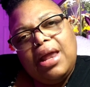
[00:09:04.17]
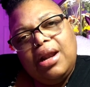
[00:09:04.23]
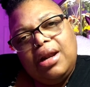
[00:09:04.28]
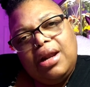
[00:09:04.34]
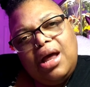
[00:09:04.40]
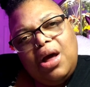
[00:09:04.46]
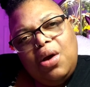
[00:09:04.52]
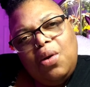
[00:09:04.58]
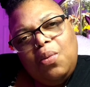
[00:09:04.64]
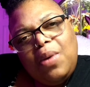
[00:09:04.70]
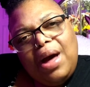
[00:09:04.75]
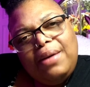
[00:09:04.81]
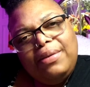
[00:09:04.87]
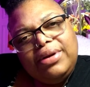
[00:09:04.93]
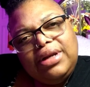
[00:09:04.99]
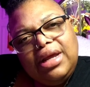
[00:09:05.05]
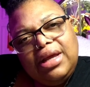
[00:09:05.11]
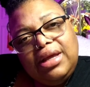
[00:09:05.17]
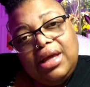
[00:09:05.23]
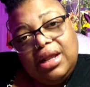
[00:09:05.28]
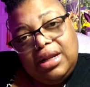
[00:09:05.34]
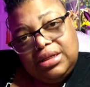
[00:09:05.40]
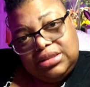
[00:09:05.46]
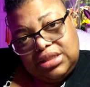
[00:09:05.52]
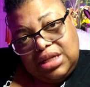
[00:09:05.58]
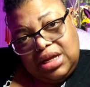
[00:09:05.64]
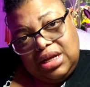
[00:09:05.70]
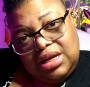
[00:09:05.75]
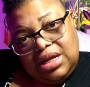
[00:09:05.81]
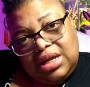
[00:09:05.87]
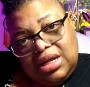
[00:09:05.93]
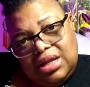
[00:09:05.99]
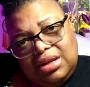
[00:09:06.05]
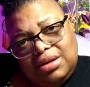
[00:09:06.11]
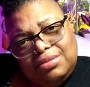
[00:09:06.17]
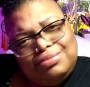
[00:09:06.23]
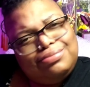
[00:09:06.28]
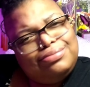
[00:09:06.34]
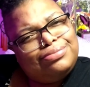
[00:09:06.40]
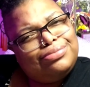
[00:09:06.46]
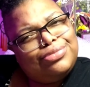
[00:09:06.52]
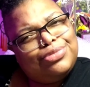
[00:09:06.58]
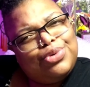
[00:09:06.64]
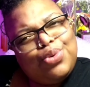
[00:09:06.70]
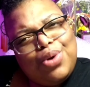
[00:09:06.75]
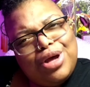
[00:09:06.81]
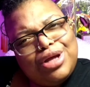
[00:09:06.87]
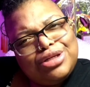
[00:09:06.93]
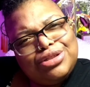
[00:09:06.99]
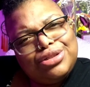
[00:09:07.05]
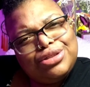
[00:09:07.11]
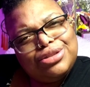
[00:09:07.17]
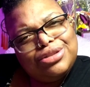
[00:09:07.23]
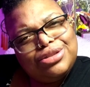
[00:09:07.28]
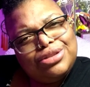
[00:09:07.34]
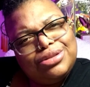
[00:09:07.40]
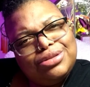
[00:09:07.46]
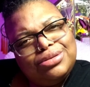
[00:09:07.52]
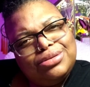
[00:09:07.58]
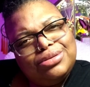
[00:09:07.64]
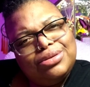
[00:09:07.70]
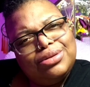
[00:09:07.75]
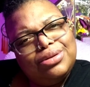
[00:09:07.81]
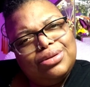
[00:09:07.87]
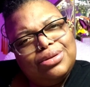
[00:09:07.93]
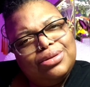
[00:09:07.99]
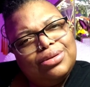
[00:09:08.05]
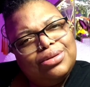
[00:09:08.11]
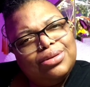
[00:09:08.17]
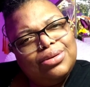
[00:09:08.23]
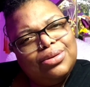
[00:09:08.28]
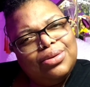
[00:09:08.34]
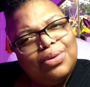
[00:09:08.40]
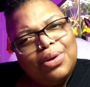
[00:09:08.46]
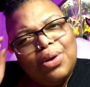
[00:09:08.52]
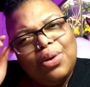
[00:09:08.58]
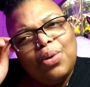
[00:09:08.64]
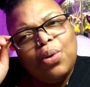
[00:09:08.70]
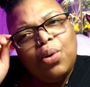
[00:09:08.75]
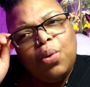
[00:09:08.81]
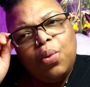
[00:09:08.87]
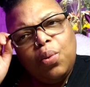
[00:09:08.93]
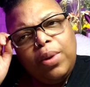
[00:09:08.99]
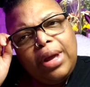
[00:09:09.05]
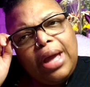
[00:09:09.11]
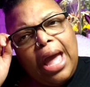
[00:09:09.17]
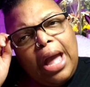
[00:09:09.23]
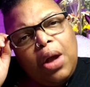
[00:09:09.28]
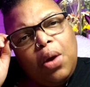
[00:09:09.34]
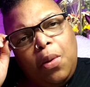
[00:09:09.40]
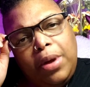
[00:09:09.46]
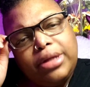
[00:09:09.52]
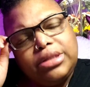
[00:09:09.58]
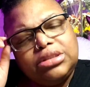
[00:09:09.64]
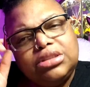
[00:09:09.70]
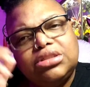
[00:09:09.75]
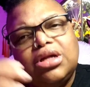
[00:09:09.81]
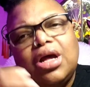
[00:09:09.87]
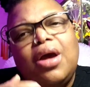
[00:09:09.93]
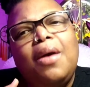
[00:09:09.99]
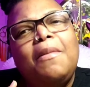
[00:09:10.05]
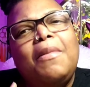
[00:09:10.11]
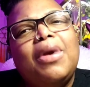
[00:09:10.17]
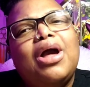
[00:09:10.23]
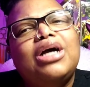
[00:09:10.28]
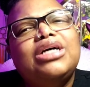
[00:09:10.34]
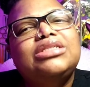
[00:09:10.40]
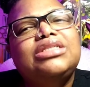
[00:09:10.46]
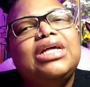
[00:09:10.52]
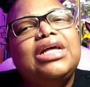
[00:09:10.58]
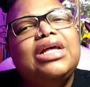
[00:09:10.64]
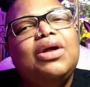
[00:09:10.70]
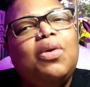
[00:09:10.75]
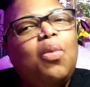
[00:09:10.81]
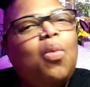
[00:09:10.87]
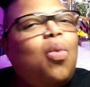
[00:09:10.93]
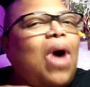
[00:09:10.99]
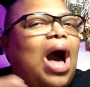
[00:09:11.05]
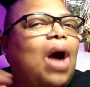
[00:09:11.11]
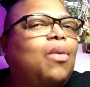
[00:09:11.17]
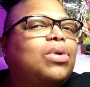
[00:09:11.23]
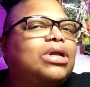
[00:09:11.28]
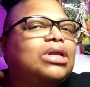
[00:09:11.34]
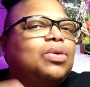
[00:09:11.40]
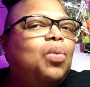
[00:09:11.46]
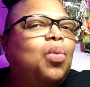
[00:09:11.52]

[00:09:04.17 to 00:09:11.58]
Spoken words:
got along, why would Daniela say that? Questions. We got questions. Because why